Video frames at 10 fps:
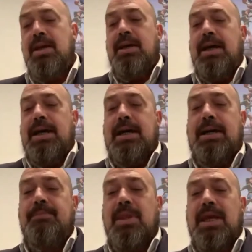
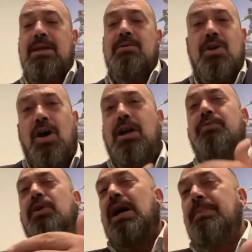Um, and
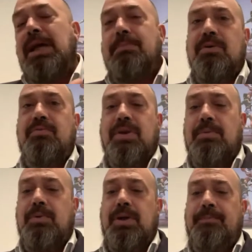Carnival coming up in
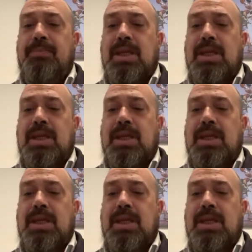February,